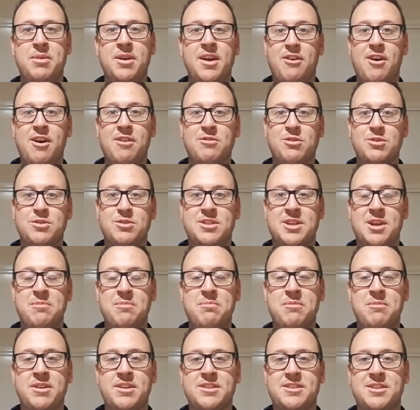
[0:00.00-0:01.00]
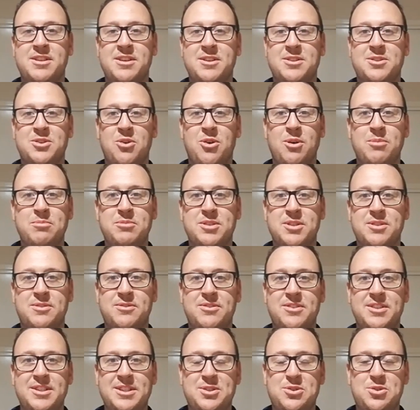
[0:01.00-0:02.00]
5 or 10 minutes of your time just
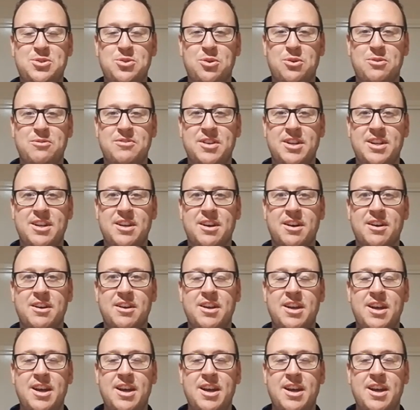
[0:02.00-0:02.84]
for this short video.